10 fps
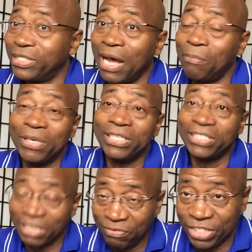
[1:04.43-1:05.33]
does not mean
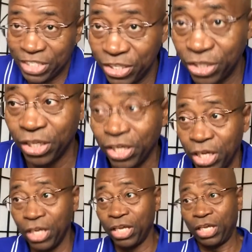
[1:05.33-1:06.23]
selfishness.
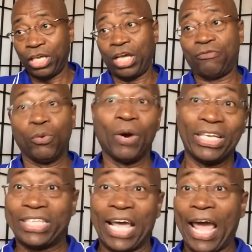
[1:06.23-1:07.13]
If you
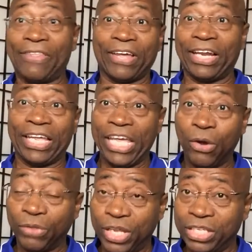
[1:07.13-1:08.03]
want to say ethical
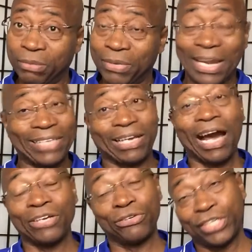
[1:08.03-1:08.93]
egotism, that's a
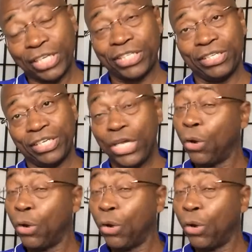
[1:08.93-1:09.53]
contradiction.